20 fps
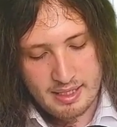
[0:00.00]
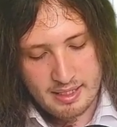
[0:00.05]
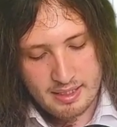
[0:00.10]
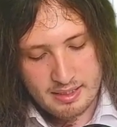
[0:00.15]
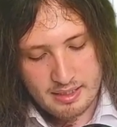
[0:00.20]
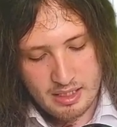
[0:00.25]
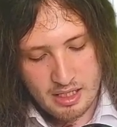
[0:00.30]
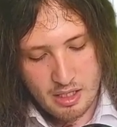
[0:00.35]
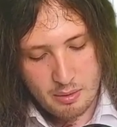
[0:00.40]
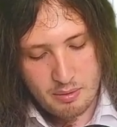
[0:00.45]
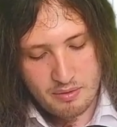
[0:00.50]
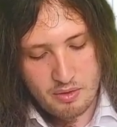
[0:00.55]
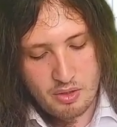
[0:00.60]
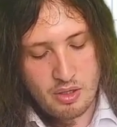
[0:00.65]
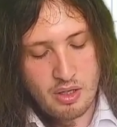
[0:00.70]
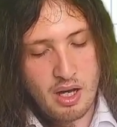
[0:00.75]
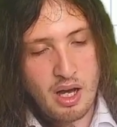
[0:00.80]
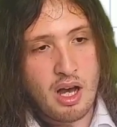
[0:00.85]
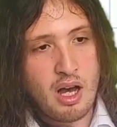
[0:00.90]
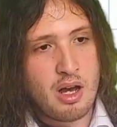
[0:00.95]
So we've
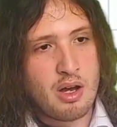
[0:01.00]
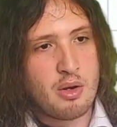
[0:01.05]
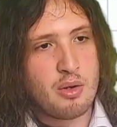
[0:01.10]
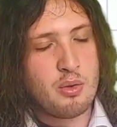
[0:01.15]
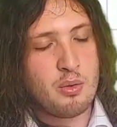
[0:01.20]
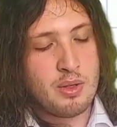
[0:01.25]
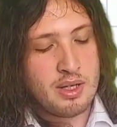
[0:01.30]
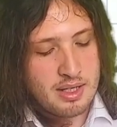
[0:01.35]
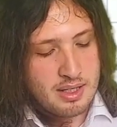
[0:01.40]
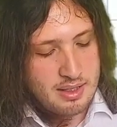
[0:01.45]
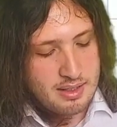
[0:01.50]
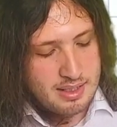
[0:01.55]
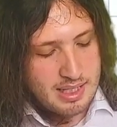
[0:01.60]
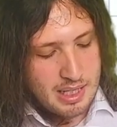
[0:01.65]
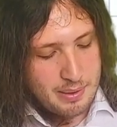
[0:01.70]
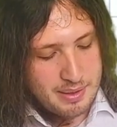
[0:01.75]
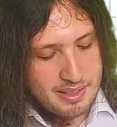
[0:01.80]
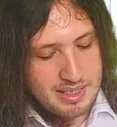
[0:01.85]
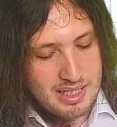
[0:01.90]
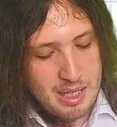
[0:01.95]
got O.
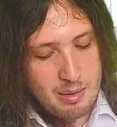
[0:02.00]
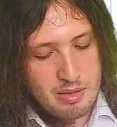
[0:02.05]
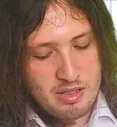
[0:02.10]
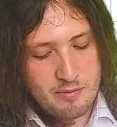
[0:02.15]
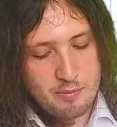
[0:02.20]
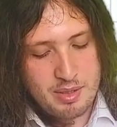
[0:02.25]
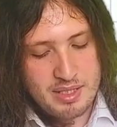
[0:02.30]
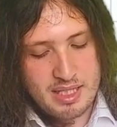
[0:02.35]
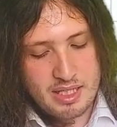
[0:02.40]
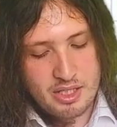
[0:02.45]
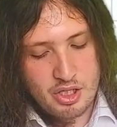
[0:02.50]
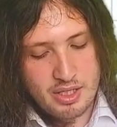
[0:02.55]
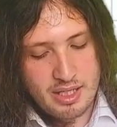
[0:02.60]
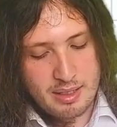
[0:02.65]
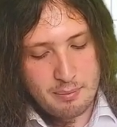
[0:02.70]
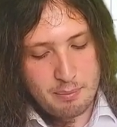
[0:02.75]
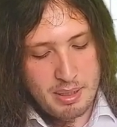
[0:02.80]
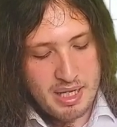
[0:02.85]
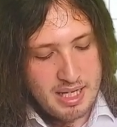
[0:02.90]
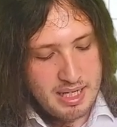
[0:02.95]
Now in terms of
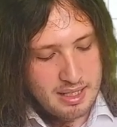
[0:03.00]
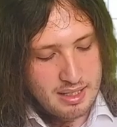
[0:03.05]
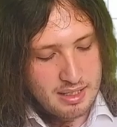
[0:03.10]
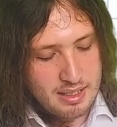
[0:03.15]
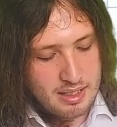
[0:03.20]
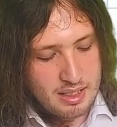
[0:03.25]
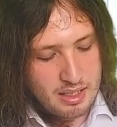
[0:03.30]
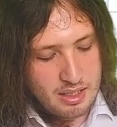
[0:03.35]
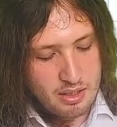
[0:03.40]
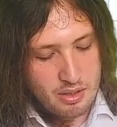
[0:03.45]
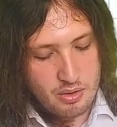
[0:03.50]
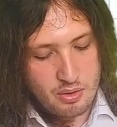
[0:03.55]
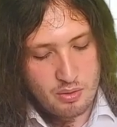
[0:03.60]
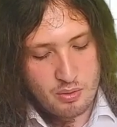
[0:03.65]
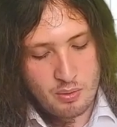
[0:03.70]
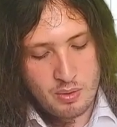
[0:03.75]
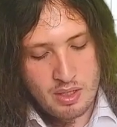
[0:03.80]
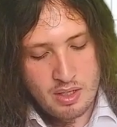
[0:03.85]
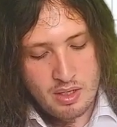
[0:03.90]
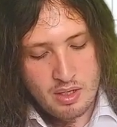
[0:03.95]
positioning P and Q,